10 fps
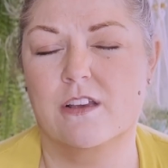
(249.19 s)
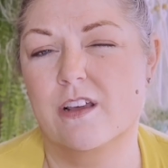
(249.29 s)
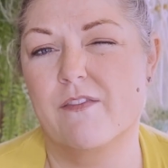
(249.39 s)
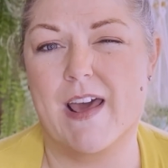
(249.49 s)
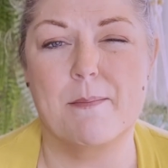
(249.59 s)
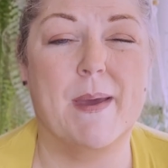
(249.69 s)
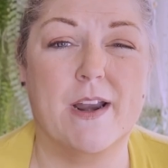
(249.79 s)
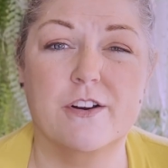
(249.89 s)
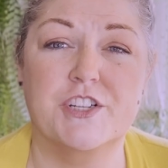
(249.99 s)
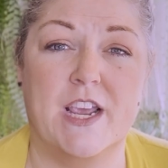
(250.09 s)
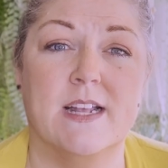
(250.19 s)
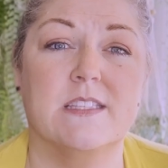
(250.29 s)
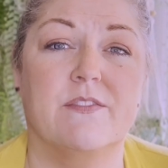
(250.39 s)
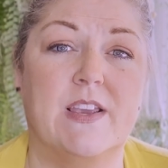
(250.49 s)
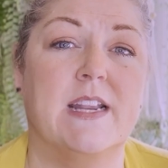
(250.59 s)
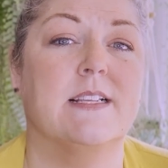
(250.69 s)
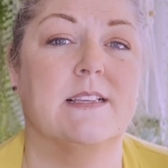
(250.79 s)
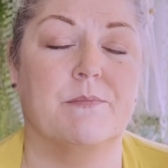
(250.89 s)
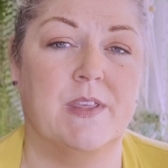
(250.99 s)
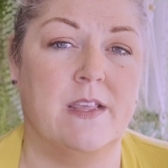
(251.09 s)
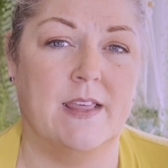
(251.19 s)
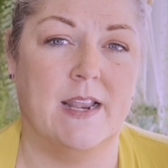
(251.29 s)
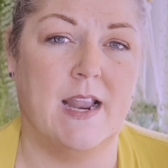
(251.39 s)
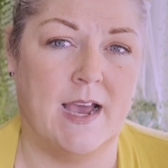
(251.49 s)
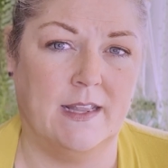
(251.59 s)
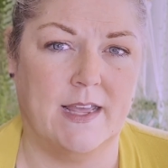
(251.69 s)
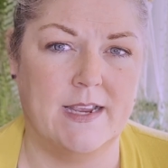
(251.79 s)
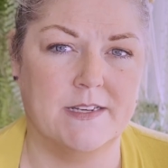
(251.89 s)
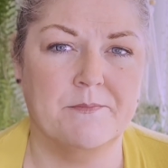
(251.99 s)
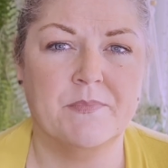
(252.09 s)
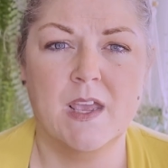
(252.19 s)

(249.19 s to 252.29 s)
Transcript: could have had a better chance of getting something that I liked.